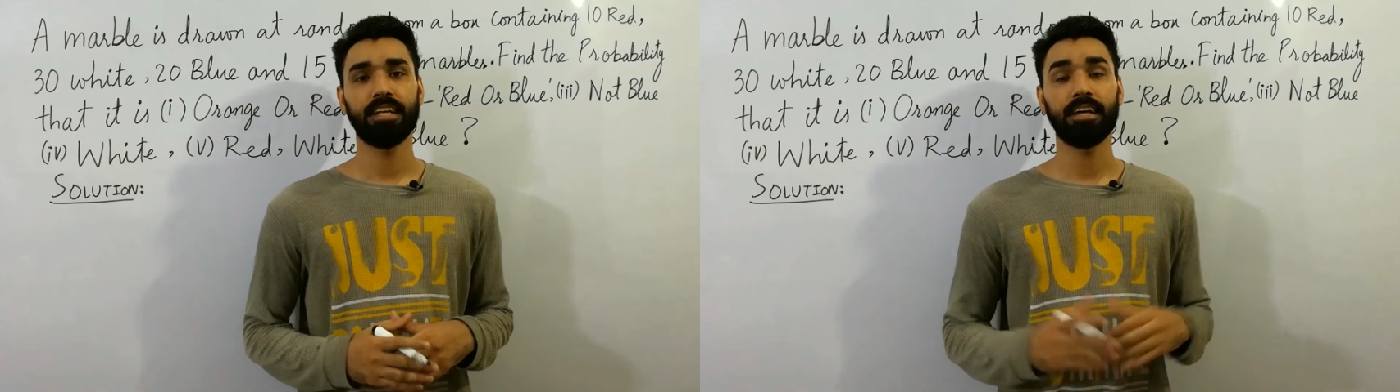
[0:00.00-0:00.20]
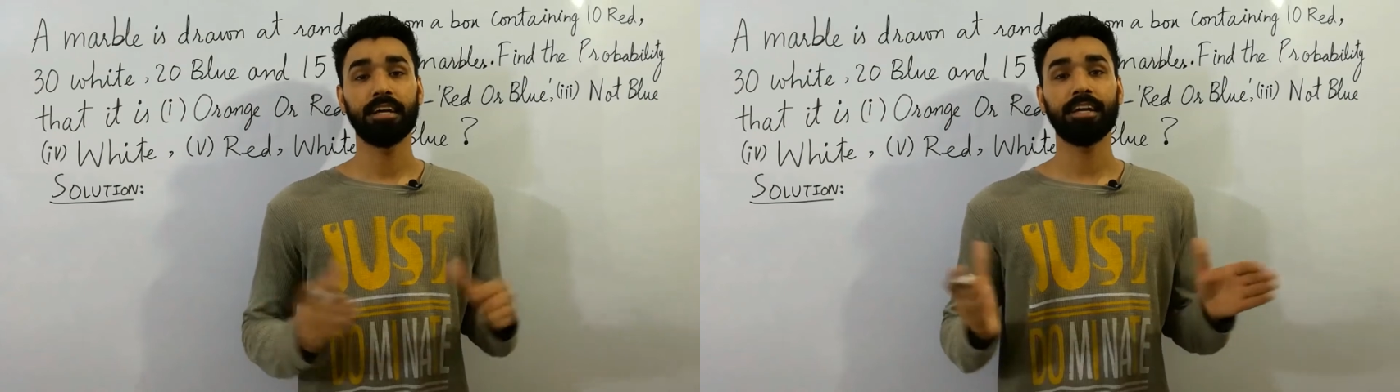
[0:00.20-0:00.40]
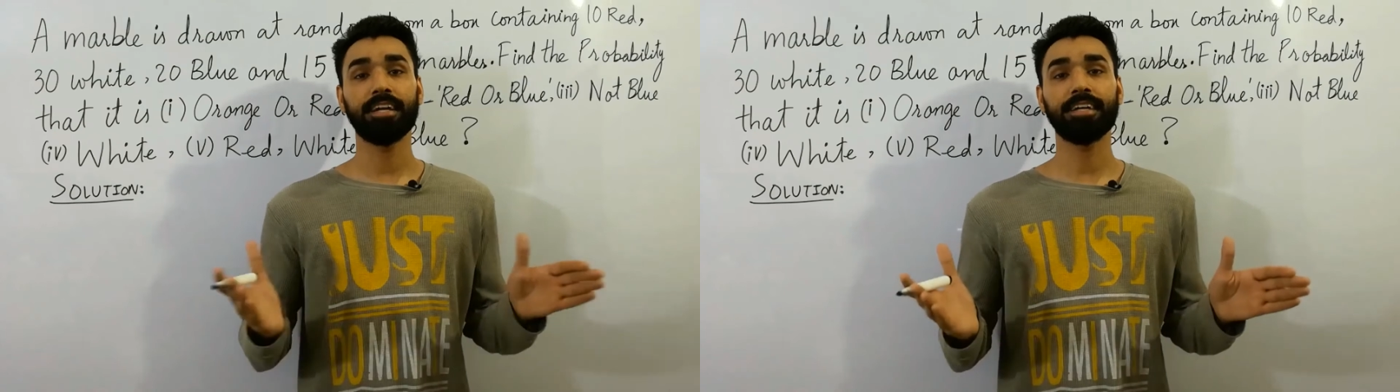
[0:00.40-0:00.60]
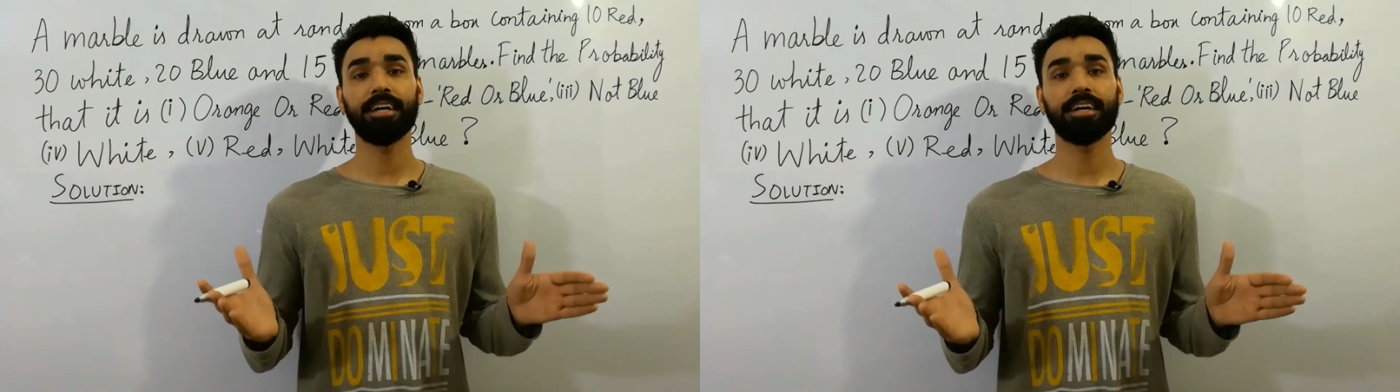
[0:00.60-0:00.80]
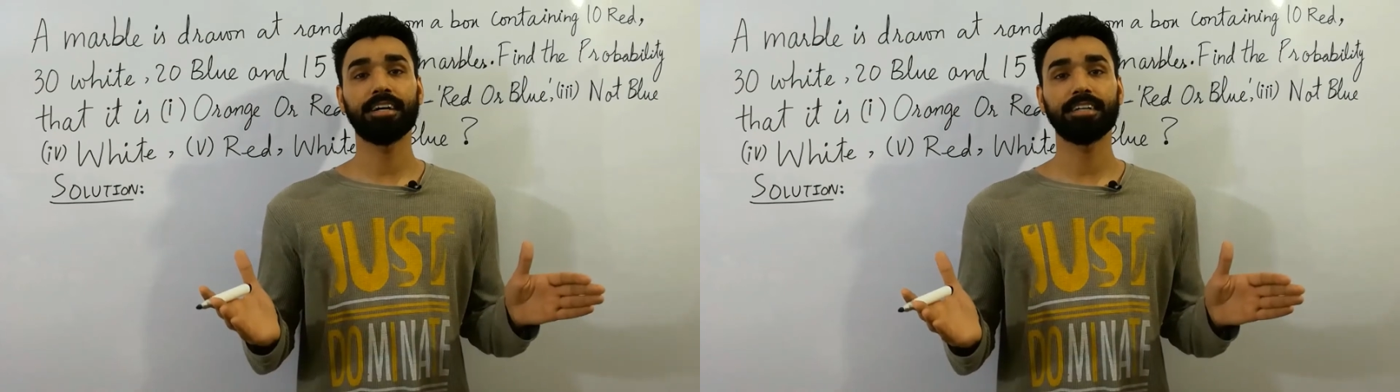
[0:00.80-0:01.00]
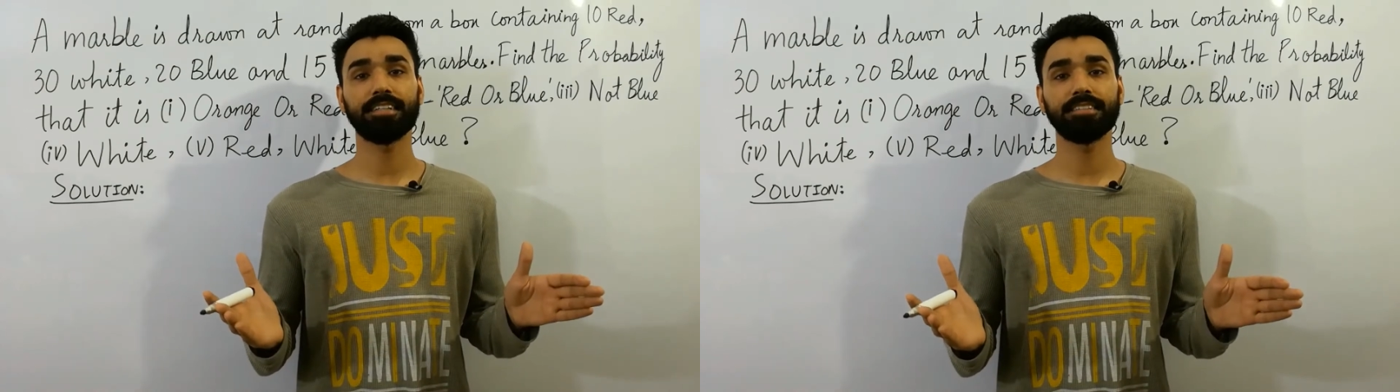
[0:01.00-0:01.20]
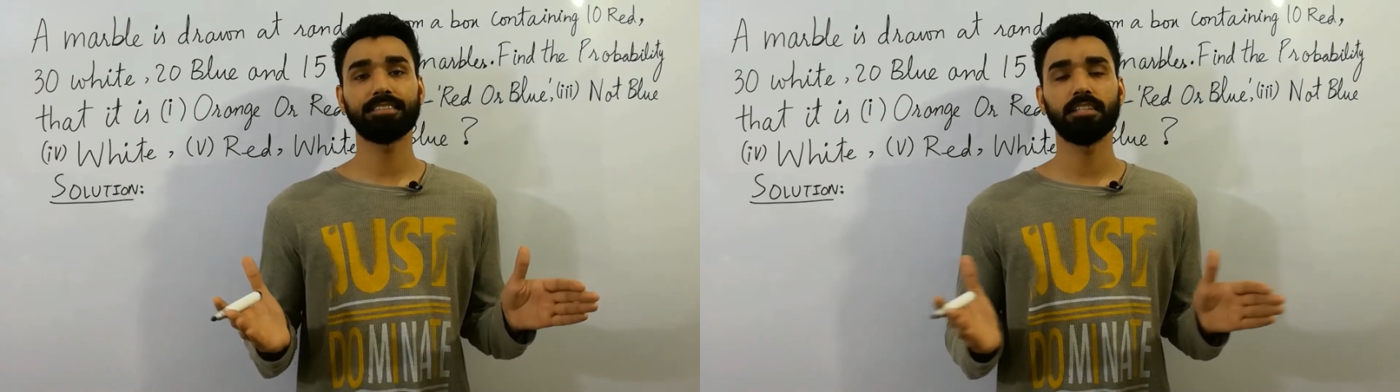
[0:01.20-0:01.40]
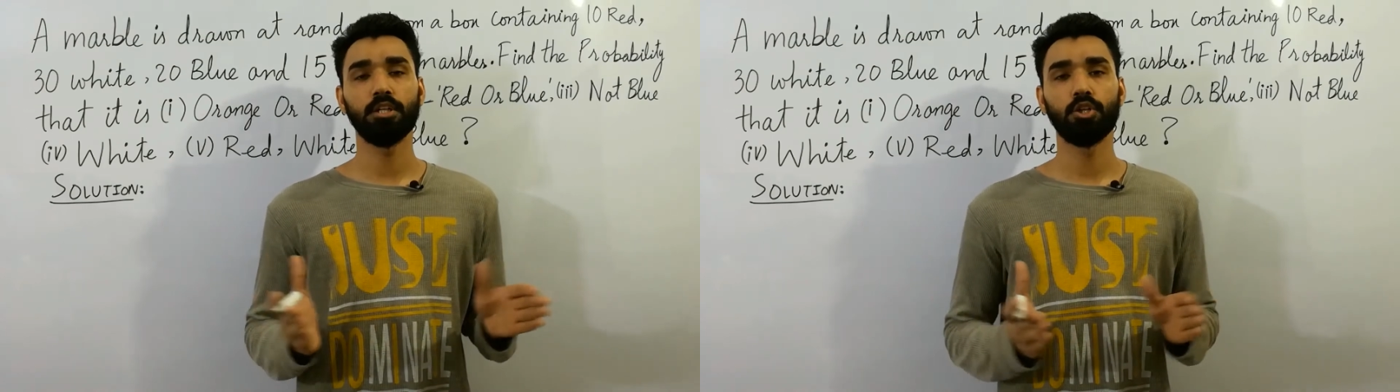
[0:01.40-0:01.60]
Hey guys,
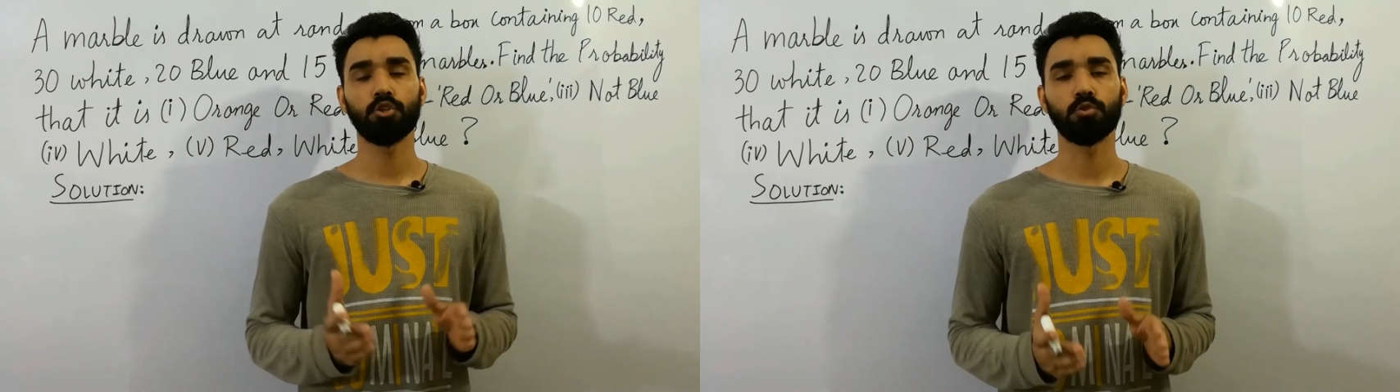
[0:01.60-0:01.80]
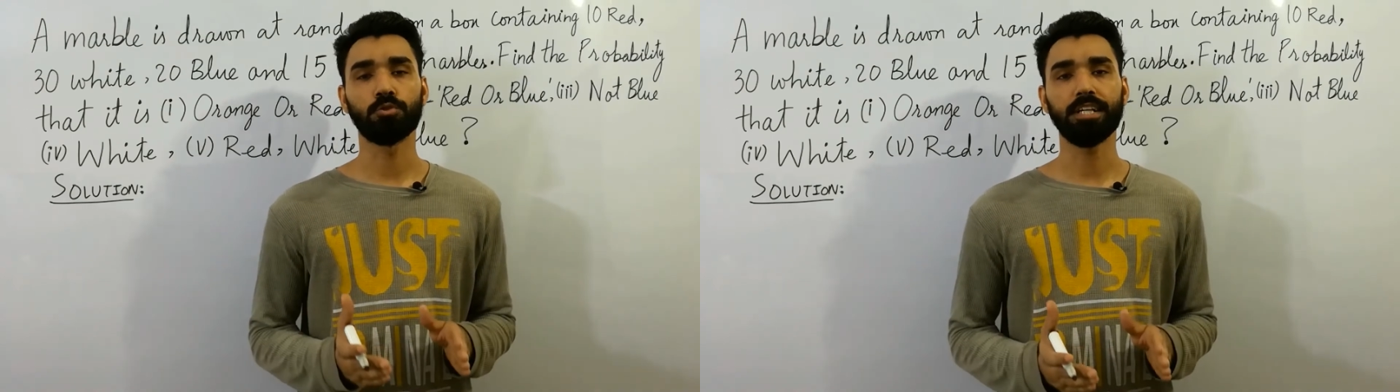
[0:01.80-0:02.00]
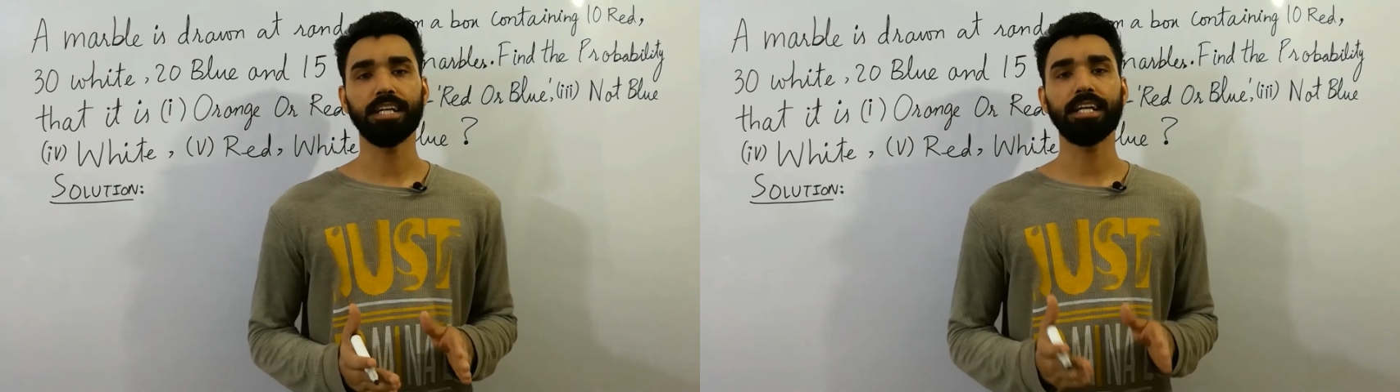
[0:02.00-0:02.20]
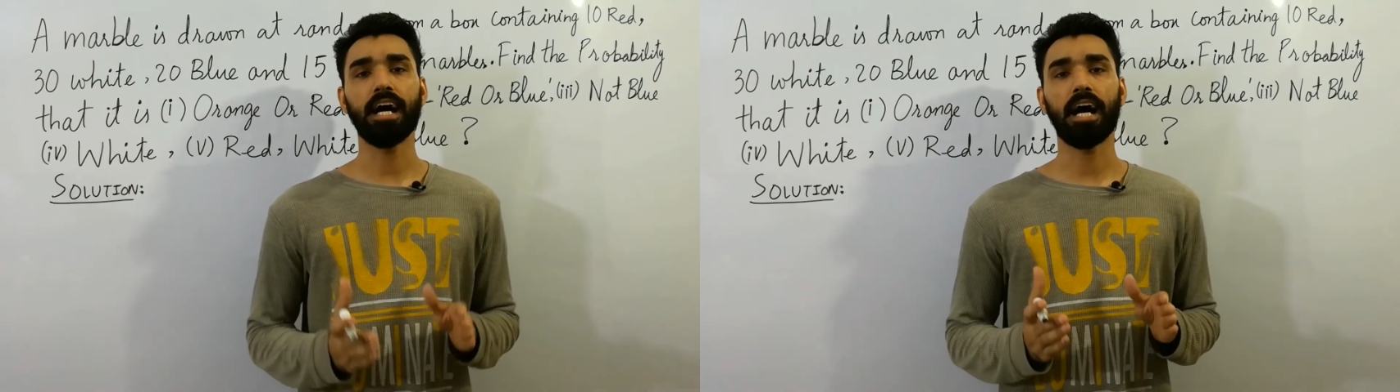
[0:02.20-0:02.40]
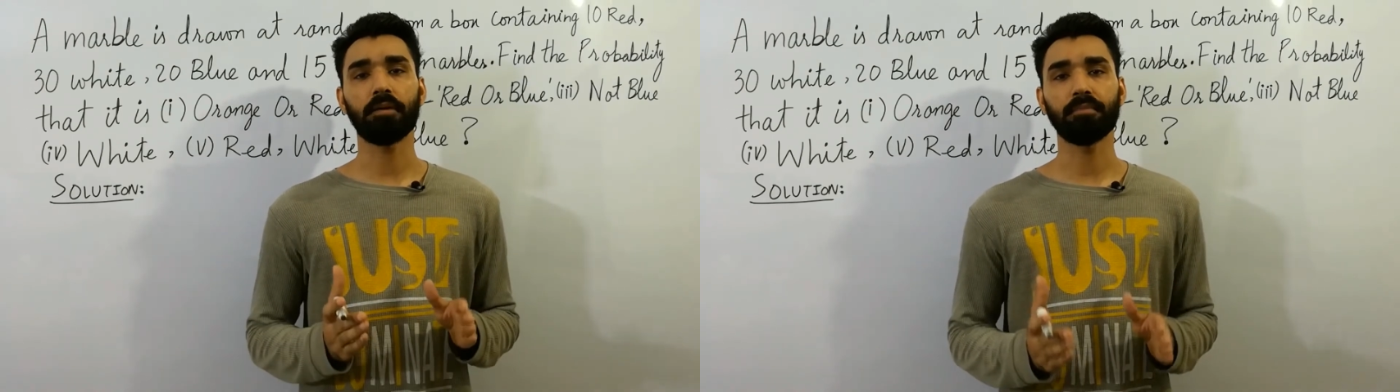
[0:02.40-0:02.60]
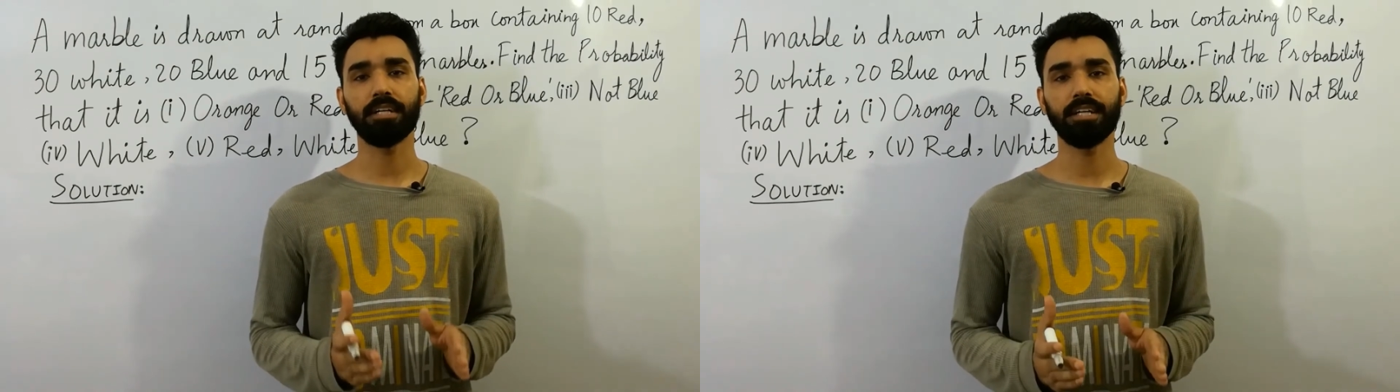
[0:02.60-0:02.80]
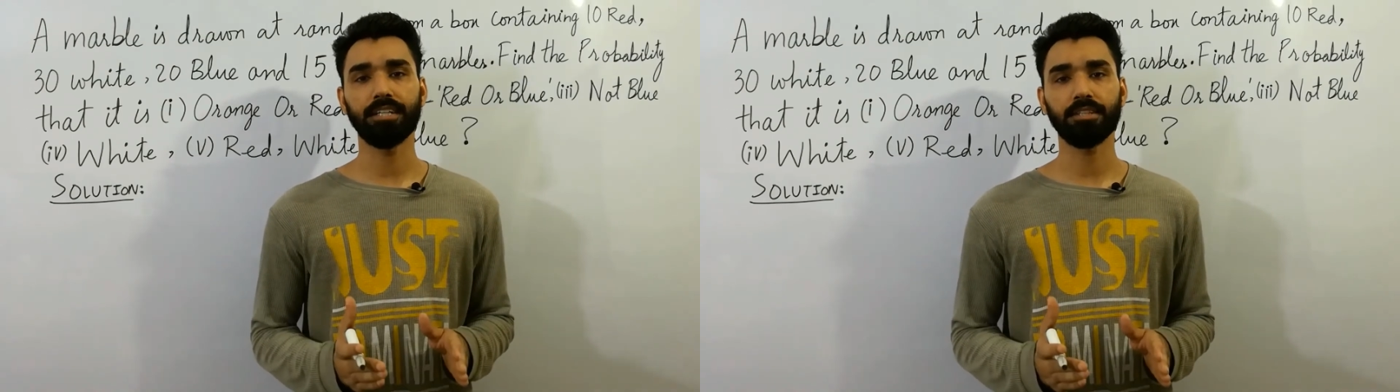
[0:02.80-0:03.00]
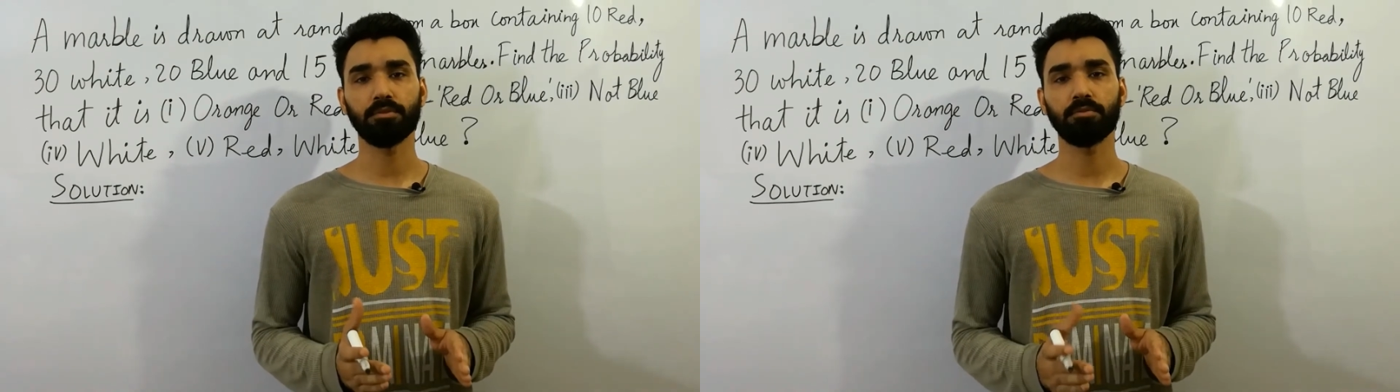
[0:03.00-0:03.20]
today I am here
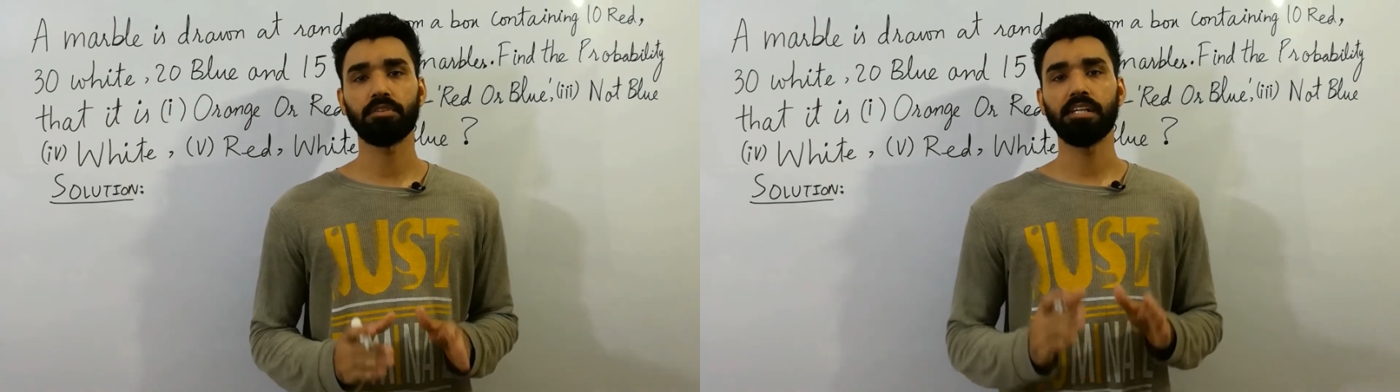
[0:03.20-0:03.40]
to